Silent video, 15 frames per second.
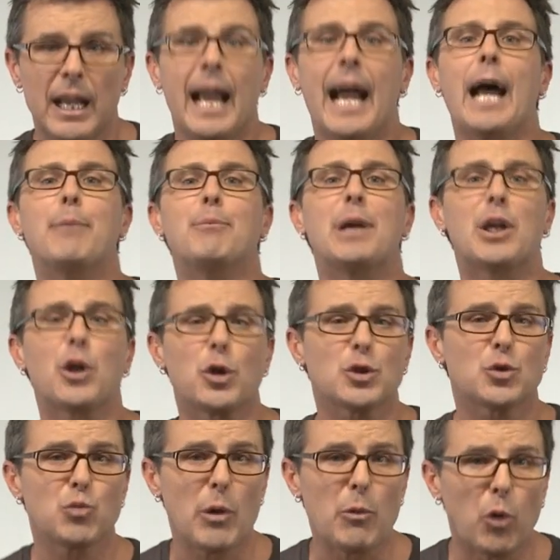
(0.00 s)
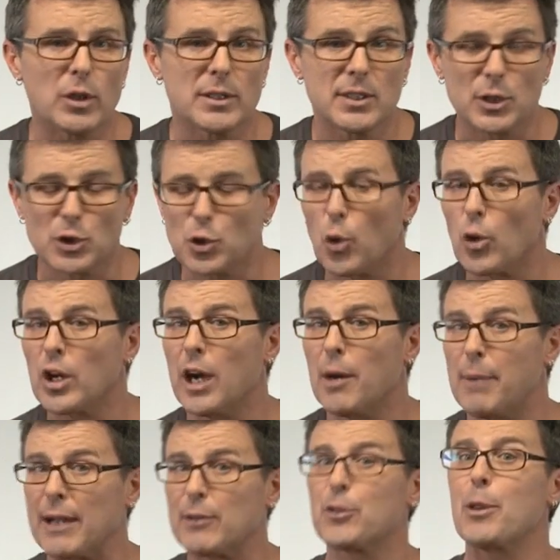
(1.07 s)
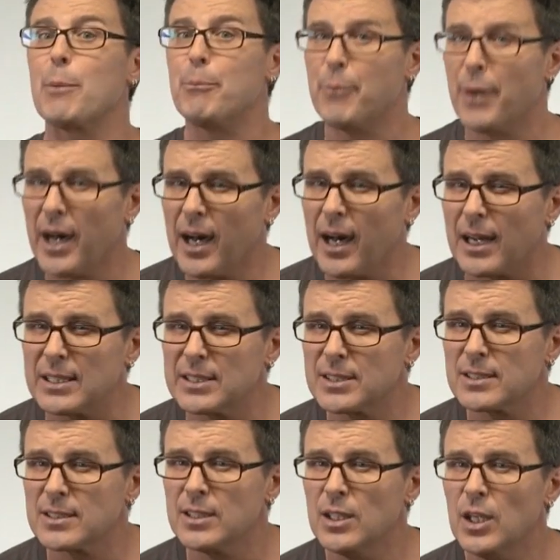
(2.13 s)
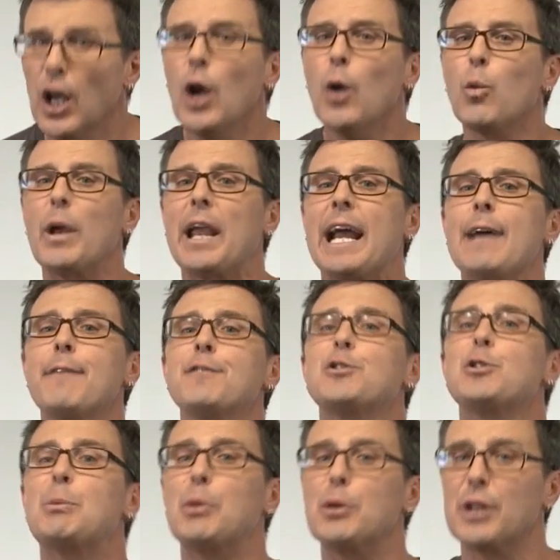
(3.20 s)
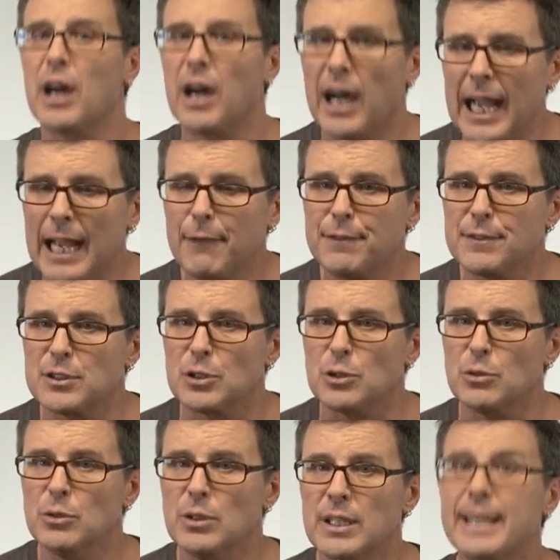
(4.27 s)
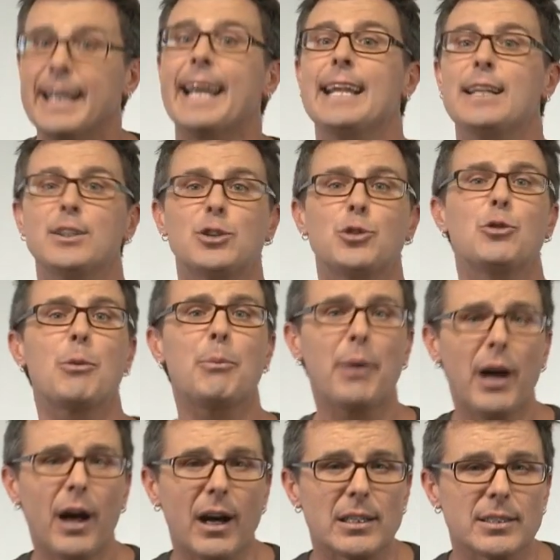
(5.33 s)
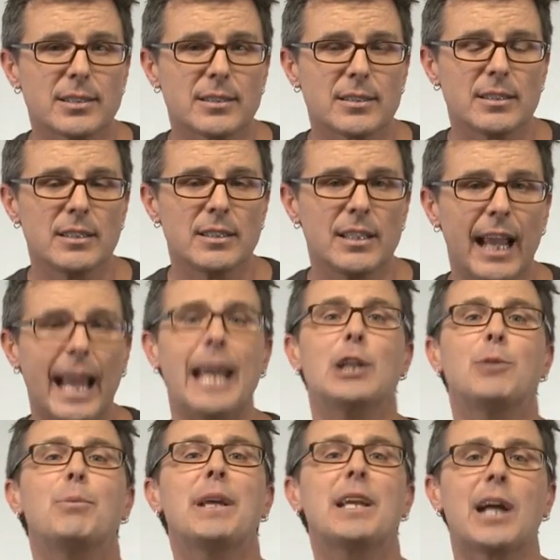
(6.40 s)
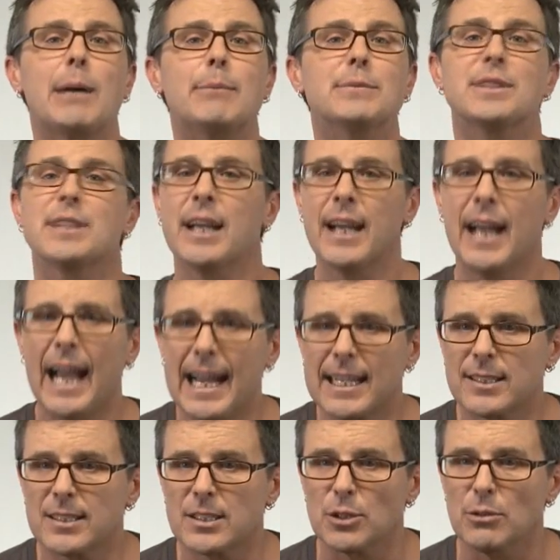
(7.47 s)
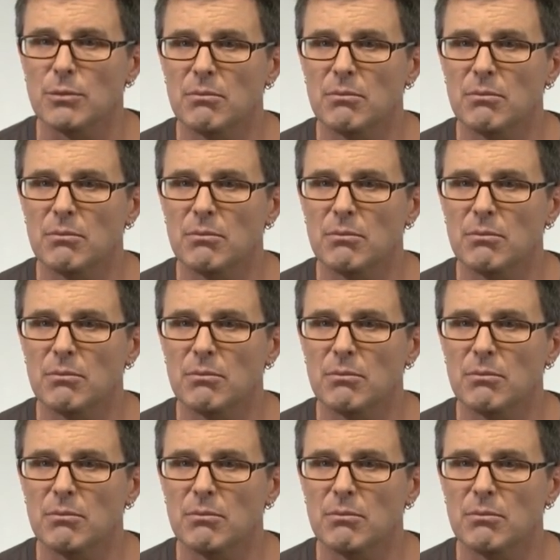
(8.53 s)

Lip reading: and because we want to talk about the past, we have to put have to into the past. It becomes had to.